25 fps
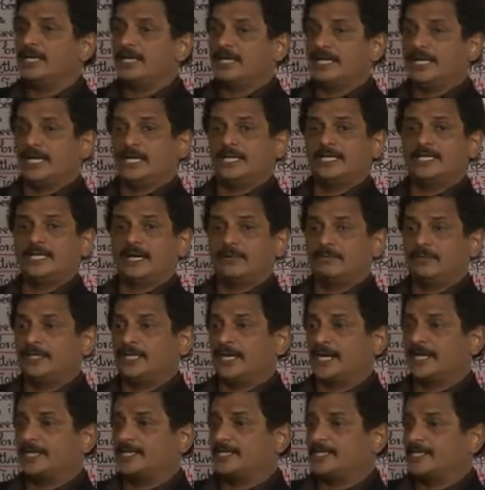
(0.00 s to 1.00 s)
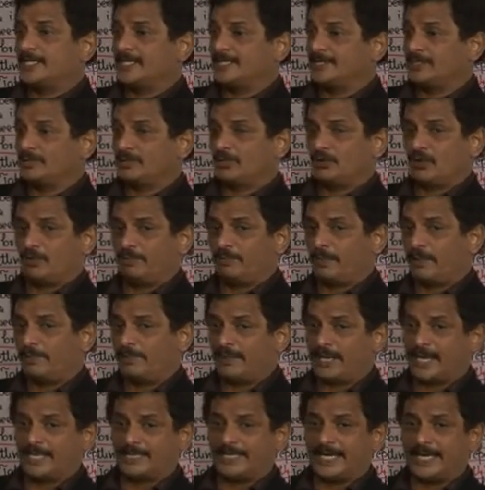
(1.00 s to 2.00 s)
In Tamil Nadu, 6 crore
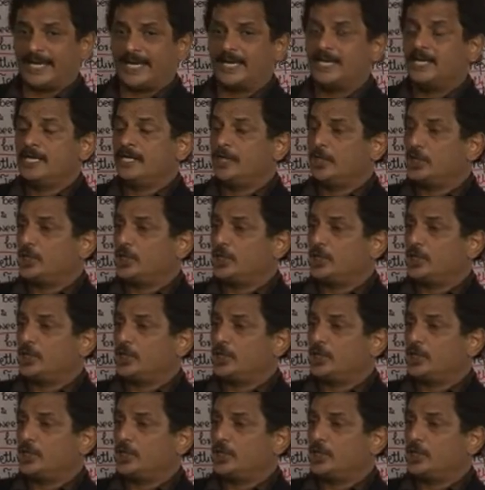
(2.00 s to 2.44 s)
people are there.